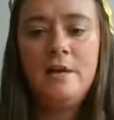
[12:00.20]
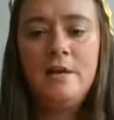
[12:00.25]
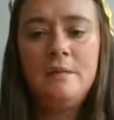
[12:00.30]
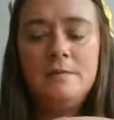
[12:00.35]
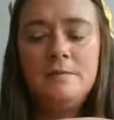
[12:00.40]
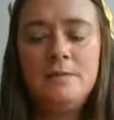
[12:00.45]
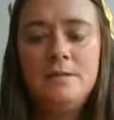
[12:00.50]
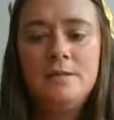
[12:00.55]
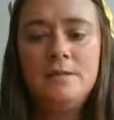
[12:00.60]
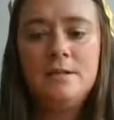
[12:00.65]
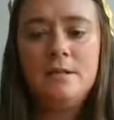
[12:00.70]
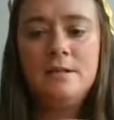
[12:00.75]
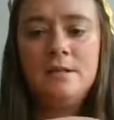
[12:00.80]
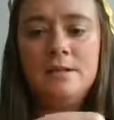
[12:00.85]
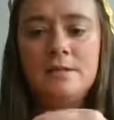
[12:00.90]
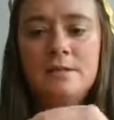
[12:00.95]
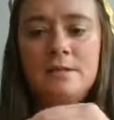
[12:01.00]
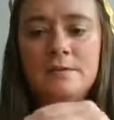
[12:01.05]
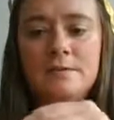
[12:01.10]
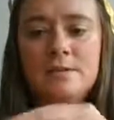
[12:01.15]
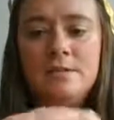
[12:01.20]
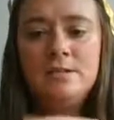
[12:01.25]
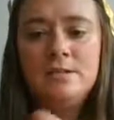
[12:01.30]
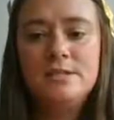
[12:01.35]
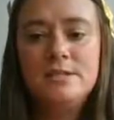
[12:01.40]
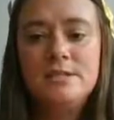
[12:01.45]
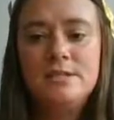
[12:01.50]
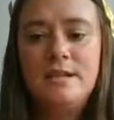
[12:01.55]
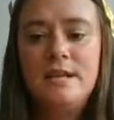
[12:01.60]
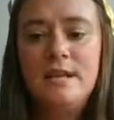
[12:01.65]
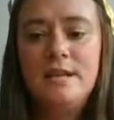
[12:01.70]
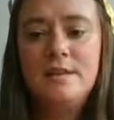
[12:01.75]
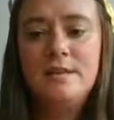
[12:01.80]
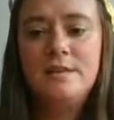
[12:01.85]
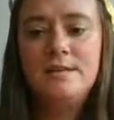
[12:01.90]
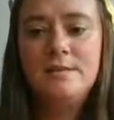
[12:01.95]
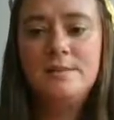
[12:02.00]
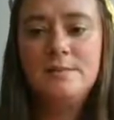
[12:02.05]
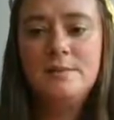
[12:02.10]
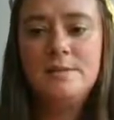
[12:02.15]
I'm just gonna do is just slide
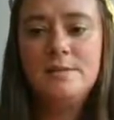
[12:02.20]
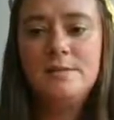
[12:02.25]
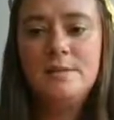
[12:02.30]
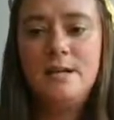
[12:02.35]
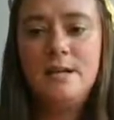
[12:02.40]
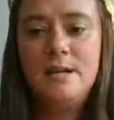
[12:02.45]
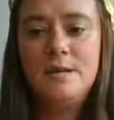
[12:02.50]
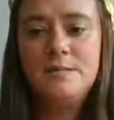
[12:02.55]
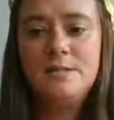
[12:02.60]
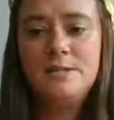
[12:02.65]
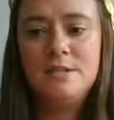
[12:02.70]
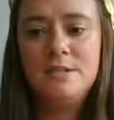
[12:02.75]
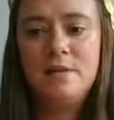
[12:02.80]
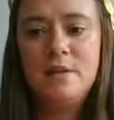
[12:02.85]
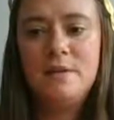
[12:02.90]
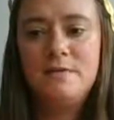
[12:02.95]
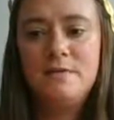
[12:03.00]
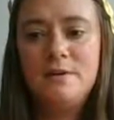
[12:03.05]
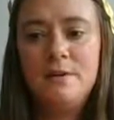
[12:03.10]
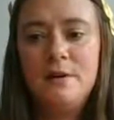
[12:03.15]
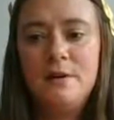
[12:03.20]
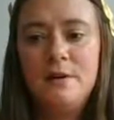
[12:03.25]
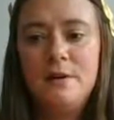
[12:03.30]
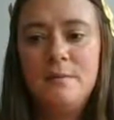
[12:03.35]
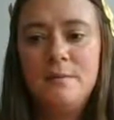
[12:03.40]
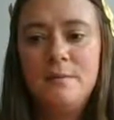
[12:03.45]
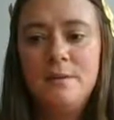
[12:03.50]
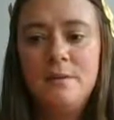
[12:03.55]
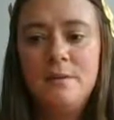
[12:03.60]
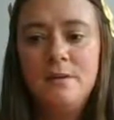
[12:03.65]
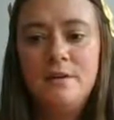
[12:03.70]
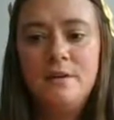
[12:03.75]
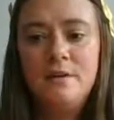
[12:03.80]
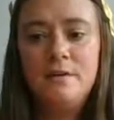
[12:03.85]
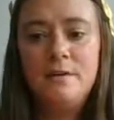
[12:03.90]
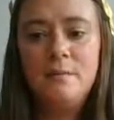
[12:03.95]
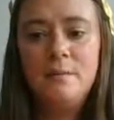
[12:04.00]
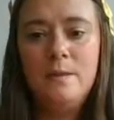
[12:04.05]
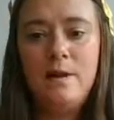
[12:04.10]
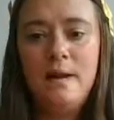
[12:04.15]
these ones up to cover up
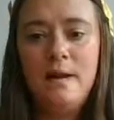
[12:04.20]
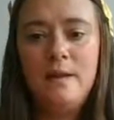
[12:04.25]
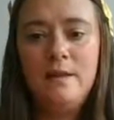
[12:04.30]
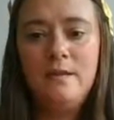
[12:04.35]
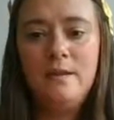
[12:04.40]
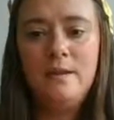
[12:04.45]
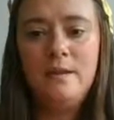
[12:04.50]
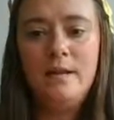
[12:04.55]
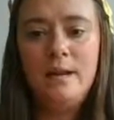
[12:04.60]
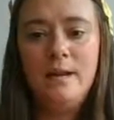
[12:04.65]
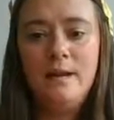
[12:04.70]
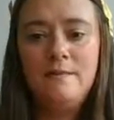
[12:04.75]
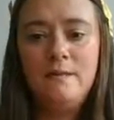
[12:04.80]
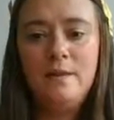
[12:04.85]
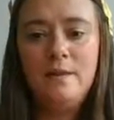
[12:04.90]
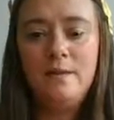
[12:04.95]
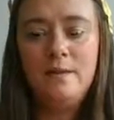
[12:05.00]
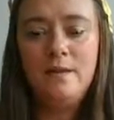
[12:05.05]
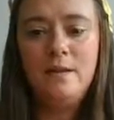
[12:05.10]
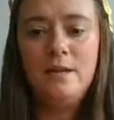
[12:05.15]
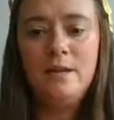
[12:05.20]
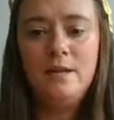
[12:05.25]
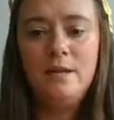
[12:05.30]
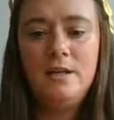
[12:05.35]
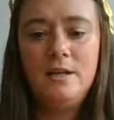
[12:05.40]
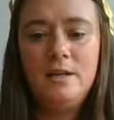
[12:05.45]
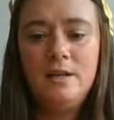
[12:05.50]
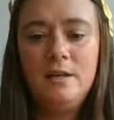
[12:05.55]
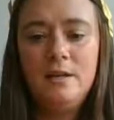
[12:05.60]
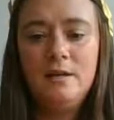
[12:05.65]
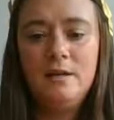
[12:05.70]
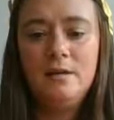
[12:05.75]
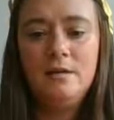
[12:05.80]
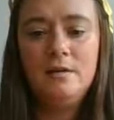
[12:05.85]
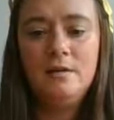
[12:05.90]
the wire that I have going on here.